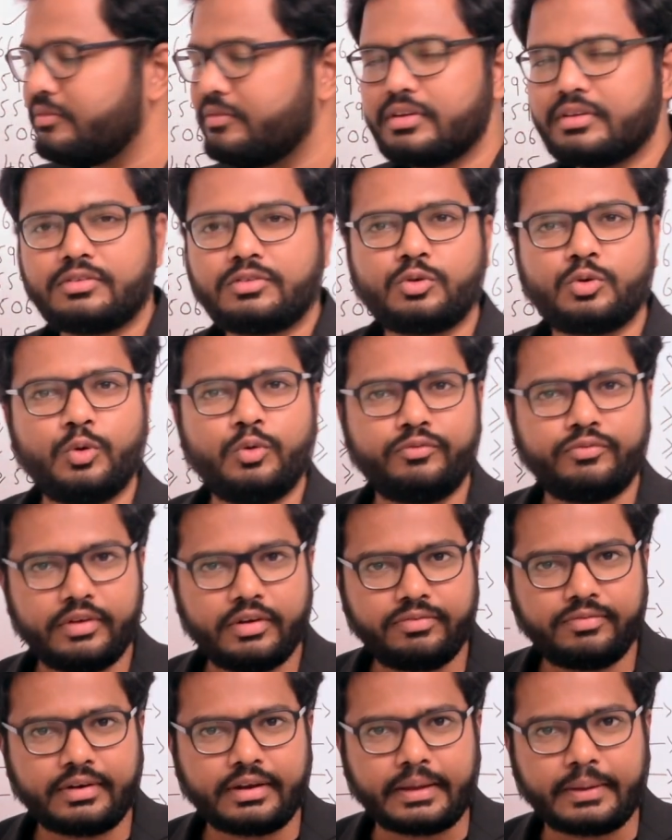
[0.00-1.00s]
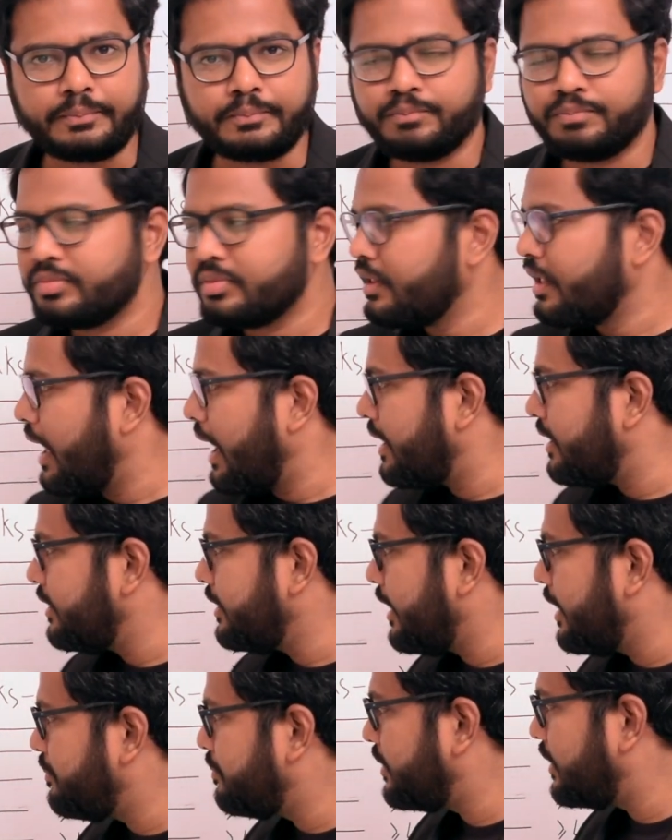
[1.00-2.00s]
was 250. And
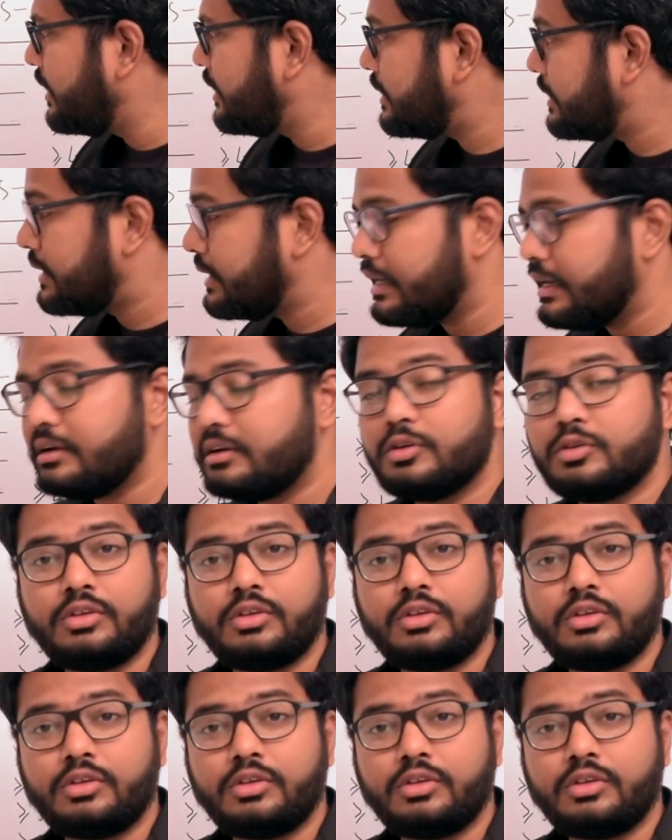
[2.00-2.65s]
in April 3rd,